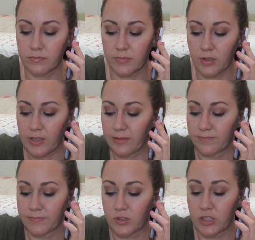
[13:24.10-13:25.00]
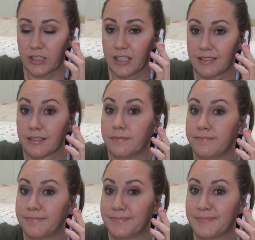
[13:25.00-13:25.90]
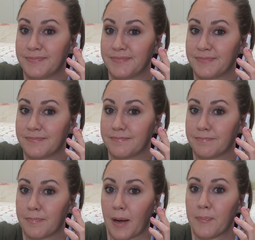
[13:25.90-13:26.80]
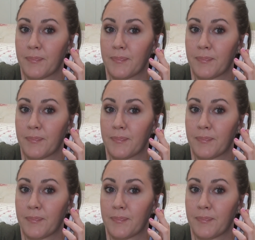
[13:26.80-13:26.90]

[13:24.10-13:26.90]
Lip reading: Okay, good luck. Bye.